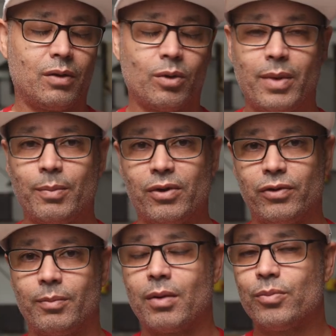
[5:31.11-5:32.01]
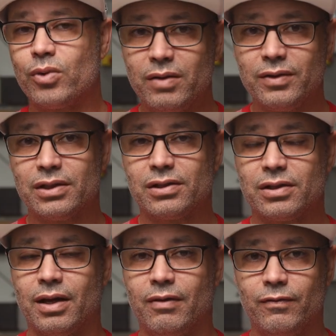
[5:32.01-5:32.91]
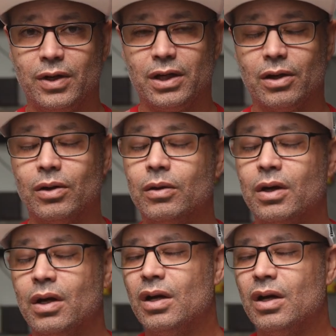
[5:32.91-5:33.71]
And remember from our previous video,